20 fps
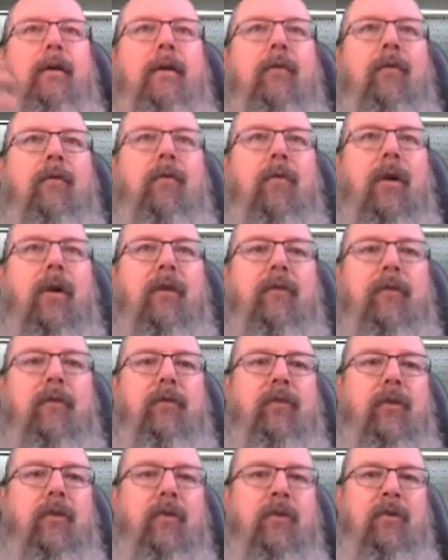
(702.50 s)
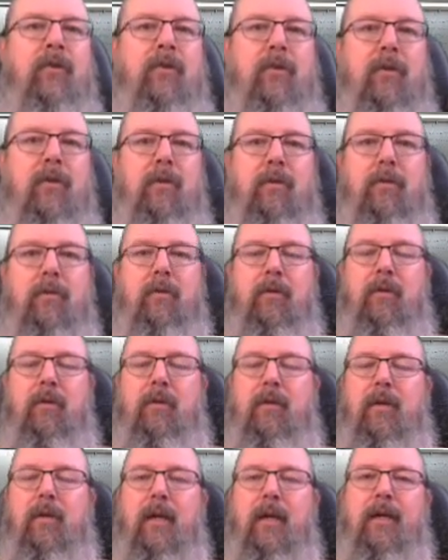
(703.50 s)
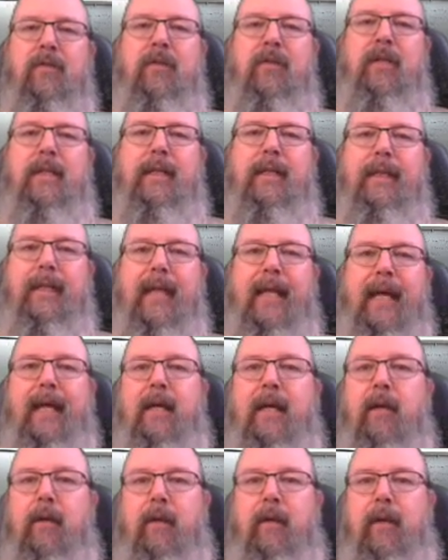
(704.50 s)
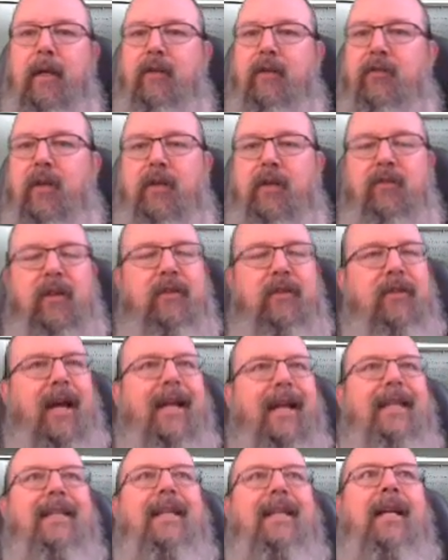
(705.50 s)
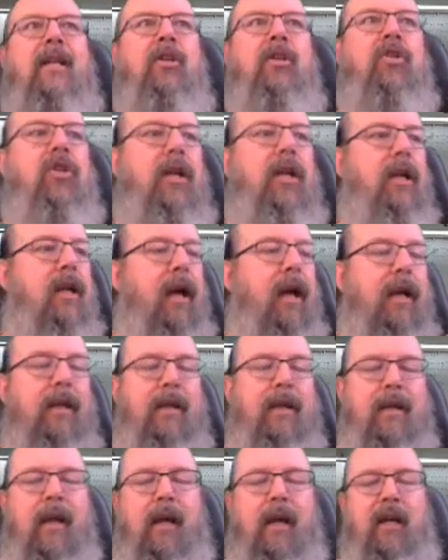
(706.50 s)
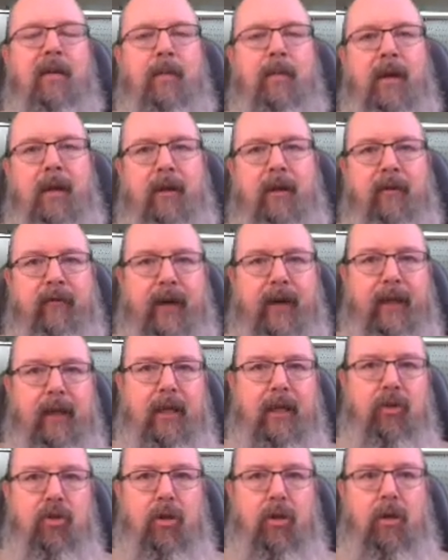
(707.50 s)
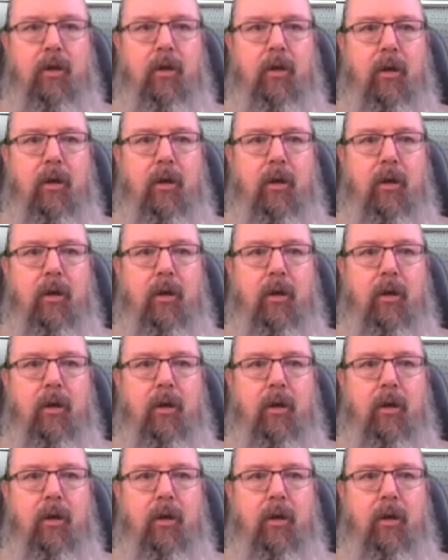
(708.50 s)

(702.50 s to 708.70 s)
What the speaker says: What if the student doesn't like this and says, I didn't cheat, I did not commit a violation?